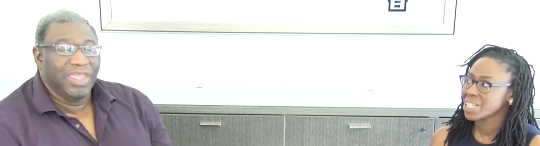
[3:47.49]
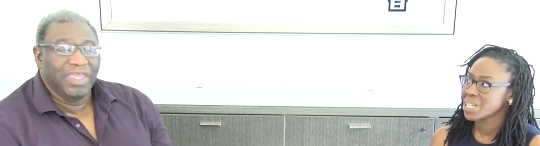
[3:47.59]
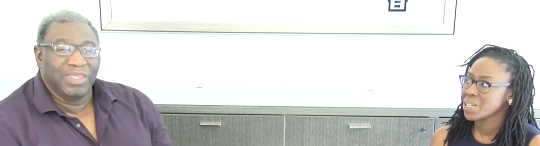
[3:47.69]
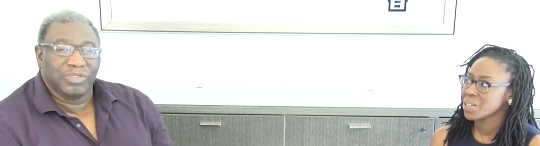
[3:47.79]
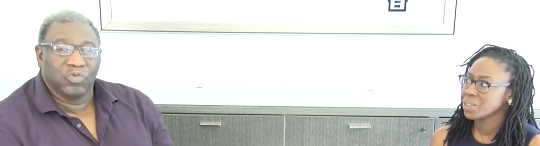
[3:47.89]

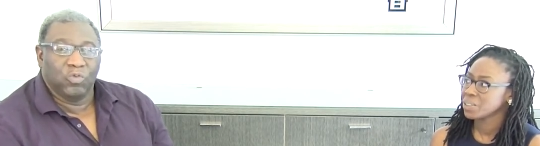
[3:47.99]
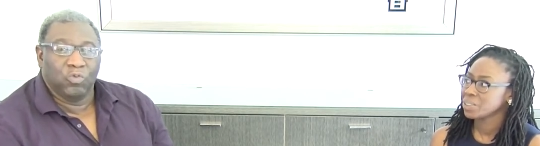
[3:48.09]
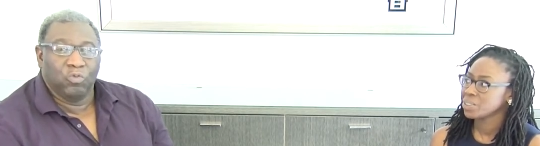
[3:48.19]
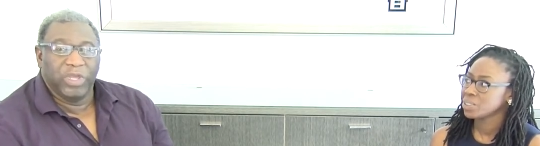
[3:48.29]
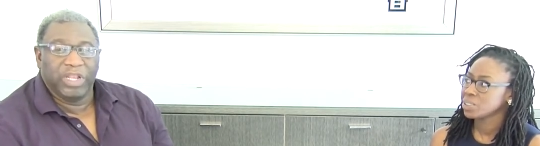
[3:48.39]
Speaker 1: it's
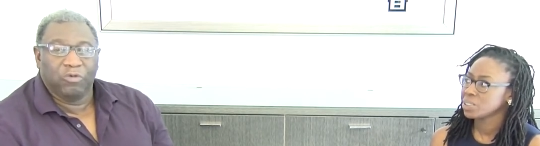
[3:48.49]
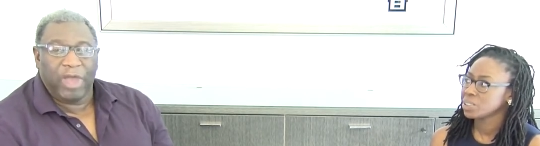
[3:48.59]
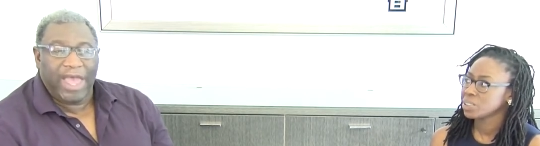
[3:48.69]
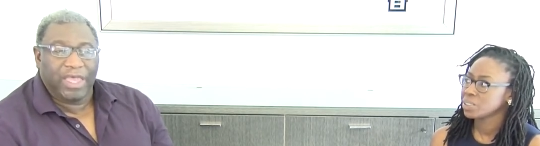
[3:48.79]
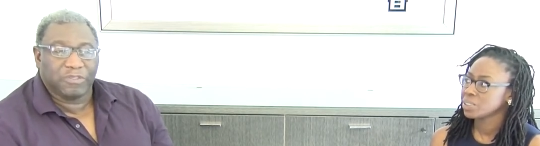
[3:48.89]
really
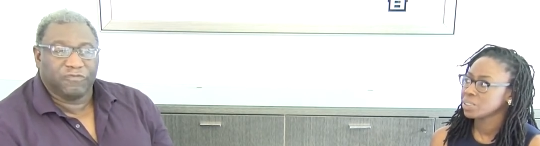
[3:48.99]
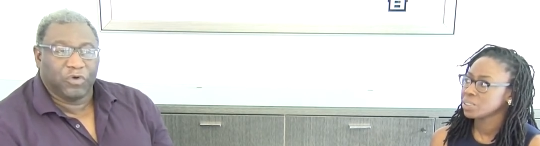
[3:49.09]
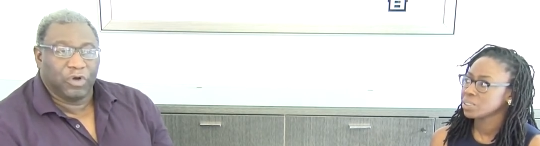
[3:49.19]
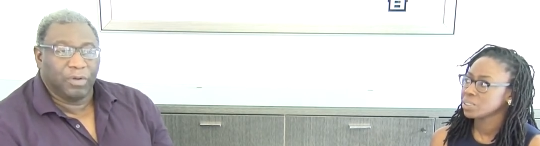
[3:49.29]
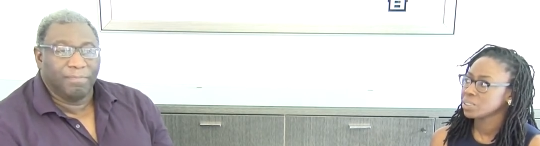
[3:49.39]
wise
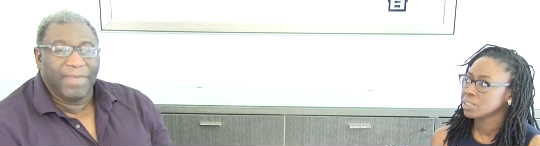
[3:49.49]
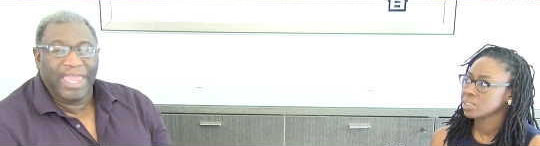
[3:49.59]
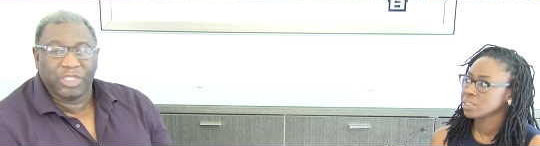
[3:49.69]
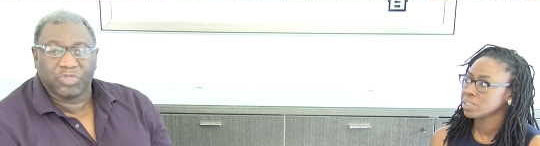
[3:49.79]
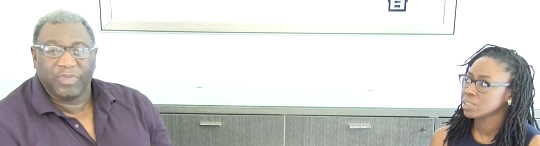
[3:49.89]
for
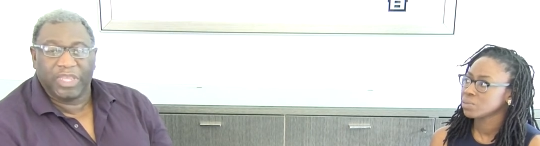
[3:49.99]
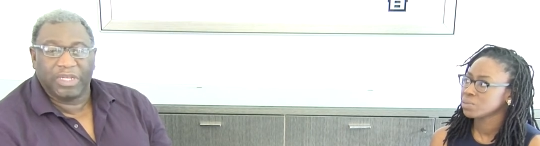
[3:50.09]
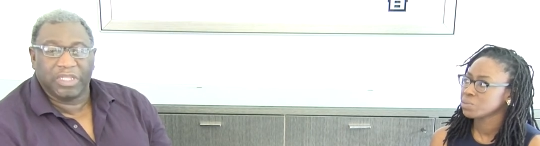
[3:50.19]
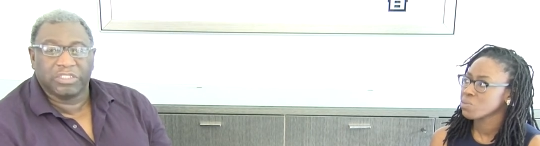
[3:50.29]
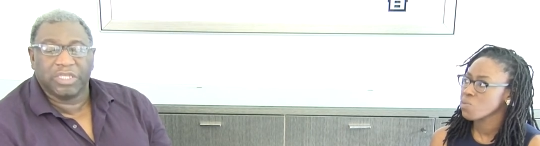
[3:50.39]

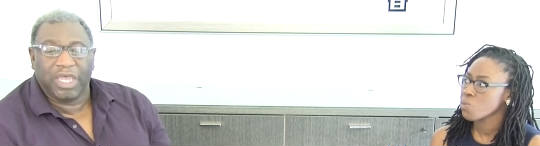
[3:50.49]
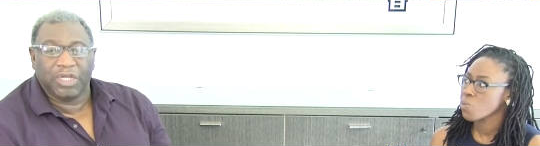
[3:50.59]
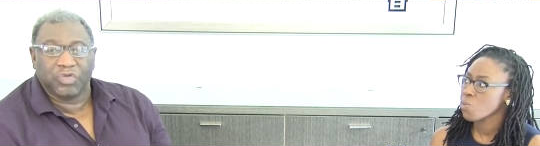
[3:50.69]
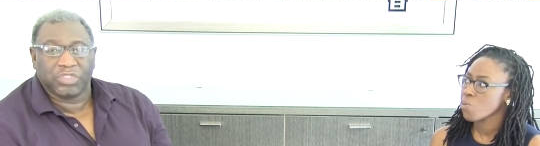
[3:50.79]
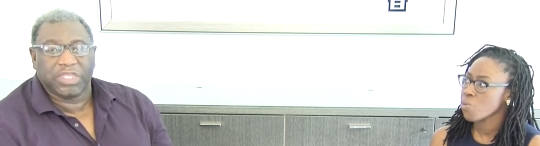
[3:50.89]
management to
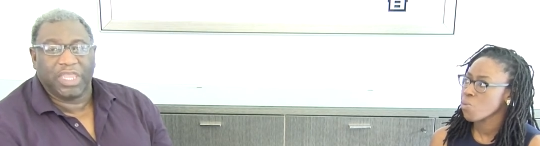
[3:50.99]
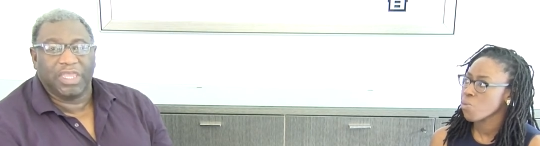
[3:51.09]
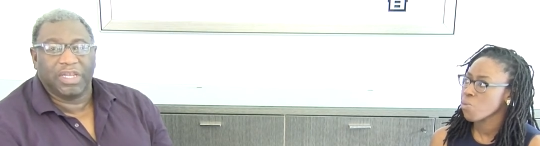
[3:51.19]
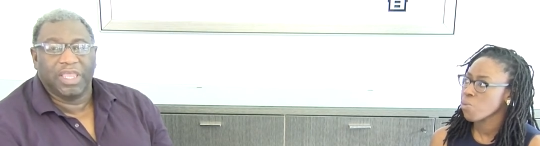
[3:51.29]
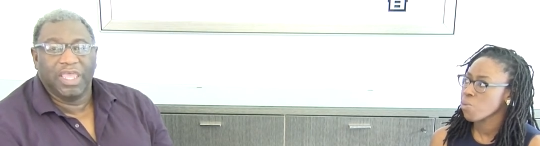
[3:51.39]

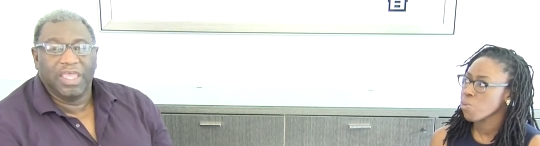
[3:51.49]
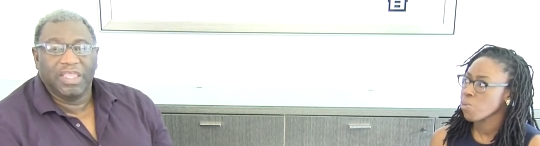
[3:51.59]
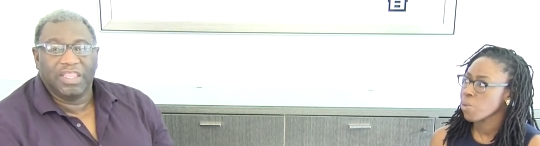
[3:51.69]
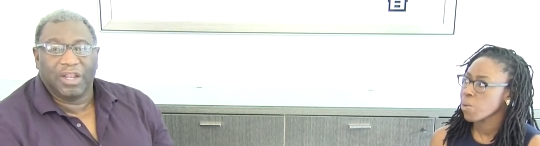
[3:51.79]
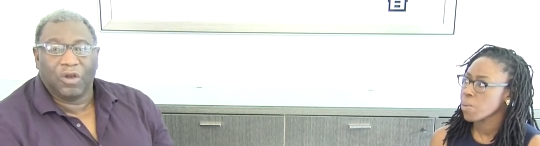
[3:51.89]
understand
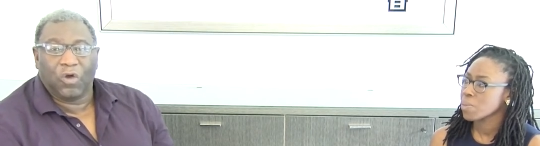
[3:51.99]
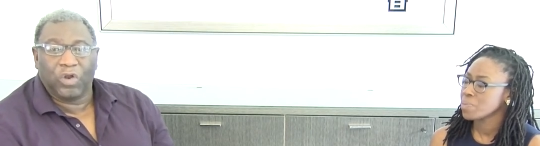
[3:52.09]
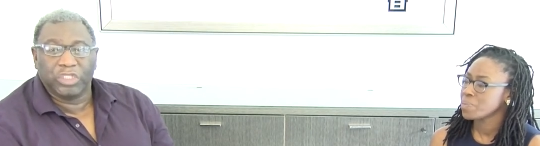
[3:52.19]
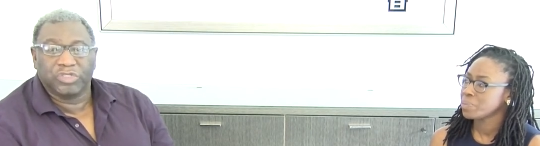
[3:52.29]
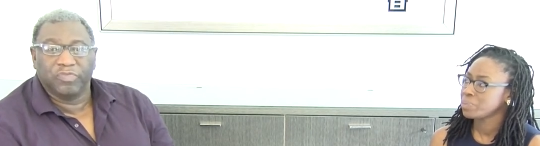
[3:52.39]
that in
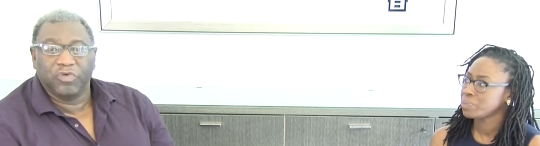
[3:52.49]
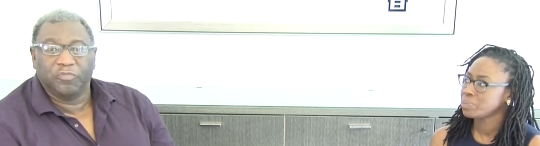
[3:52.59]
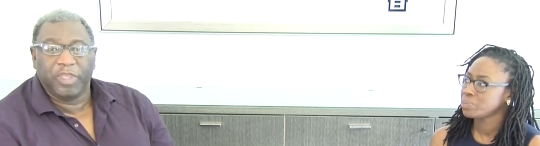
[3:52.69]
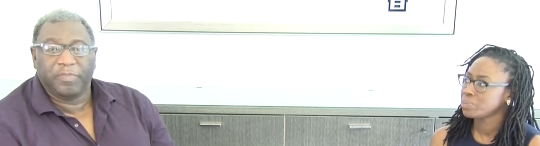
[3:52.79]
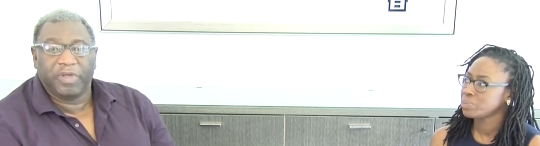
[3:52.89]
order to move
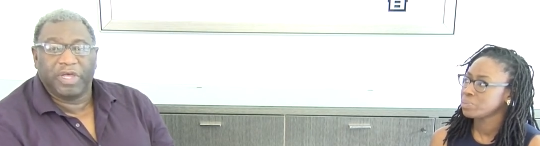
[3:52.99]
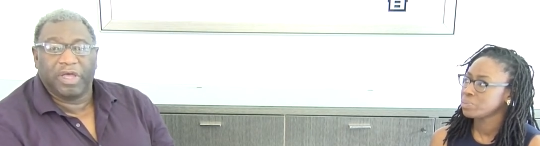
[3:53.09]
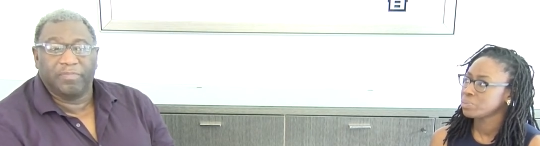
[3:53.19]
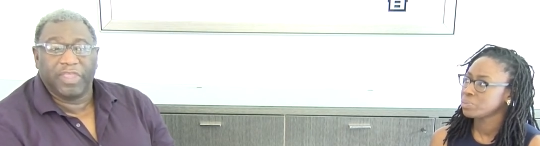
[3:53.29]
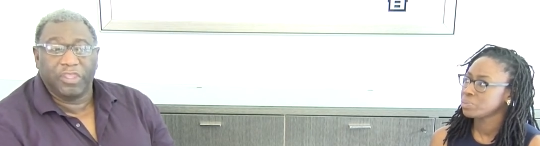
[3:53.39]
people
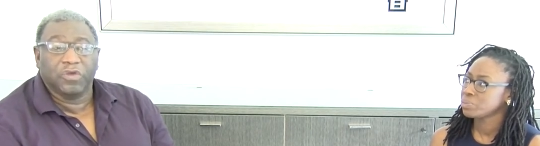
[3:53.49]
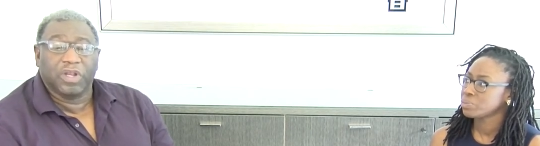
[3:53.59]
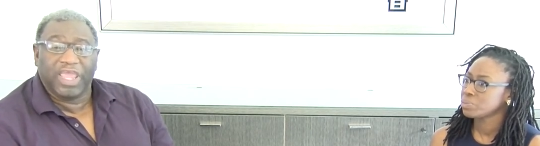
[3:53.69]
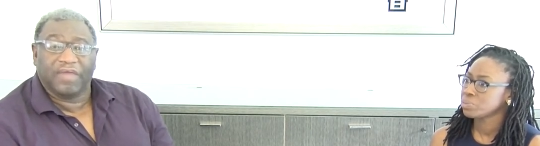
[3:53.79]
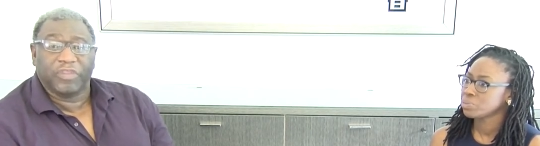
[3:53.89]
up, that you're going to
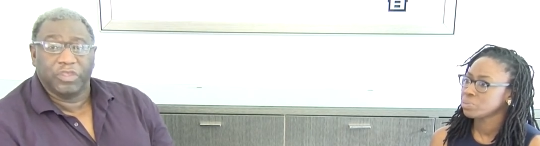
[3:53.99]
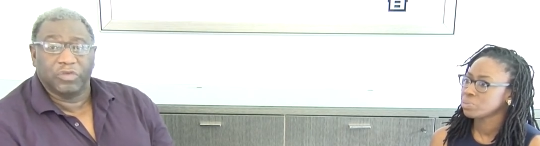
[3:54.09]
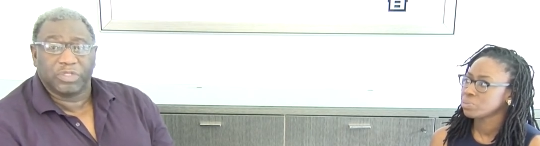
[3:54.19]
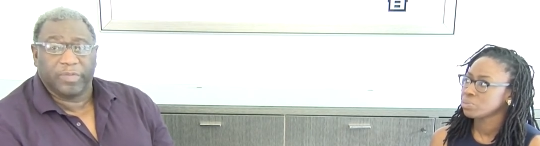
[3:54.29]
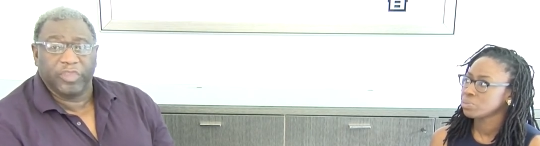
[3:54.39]
have to use
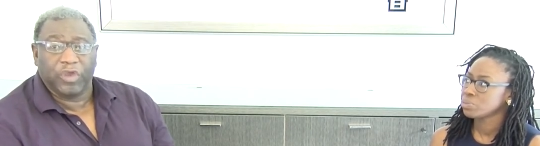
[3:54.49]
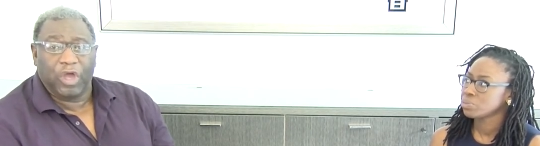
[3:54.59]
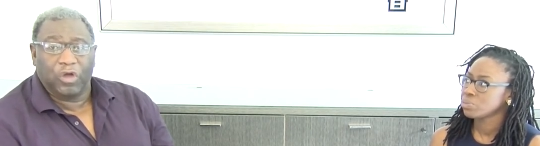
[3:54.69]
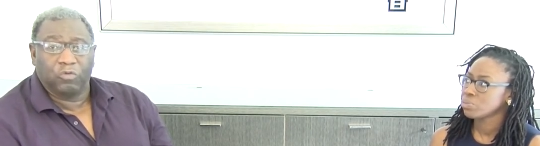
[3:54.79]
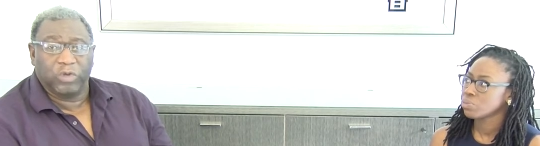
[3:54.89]
some of your
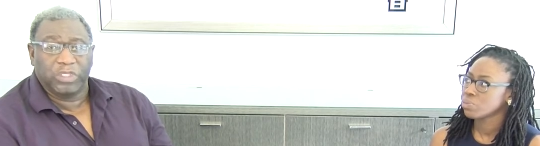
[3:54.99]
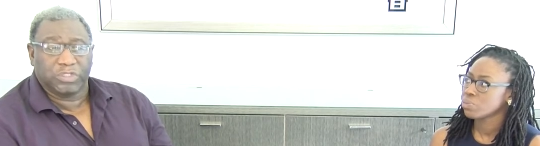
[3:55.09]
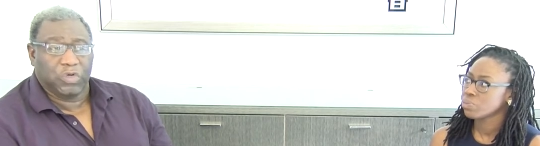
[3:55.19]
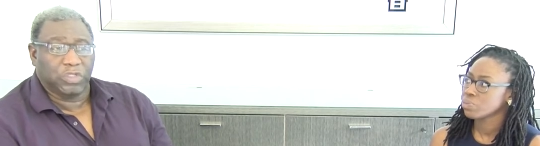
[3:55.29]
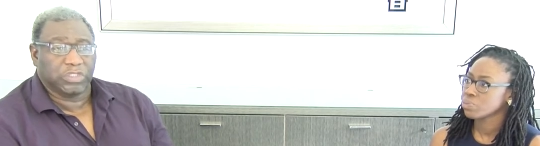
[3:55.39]
own
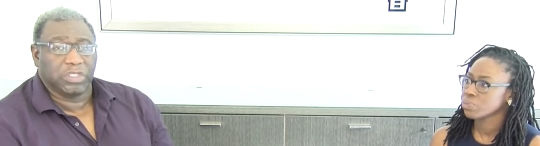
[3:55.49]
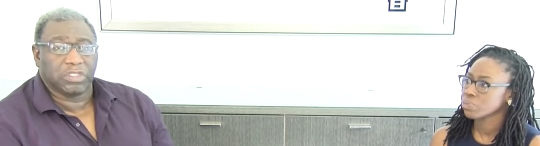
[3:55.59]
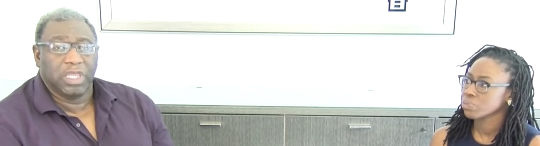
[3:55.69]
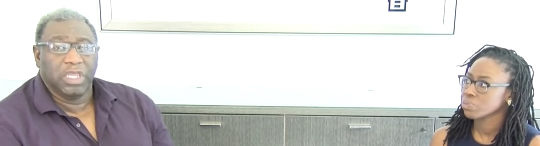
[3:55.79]
resources.